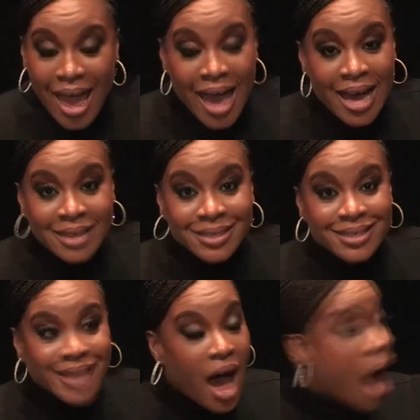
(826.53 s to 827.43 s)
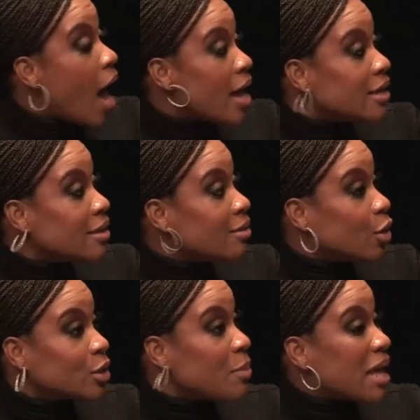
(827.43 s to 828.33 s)
and I
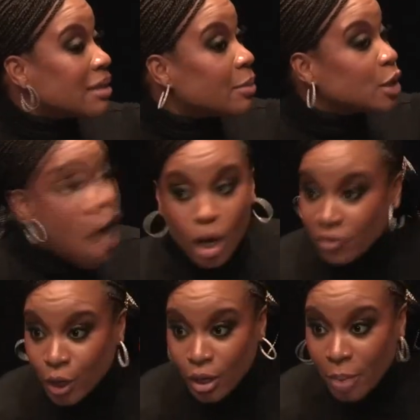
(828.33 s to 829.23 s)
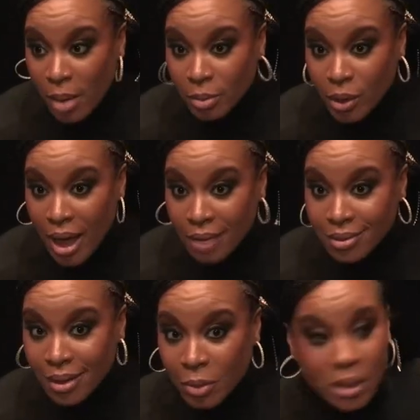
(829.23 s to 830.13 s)
looked at my cinematographer, Bobby
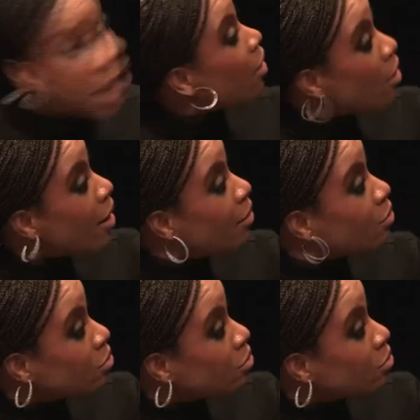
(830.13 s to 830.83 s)
Bukowski, and we're like, all right,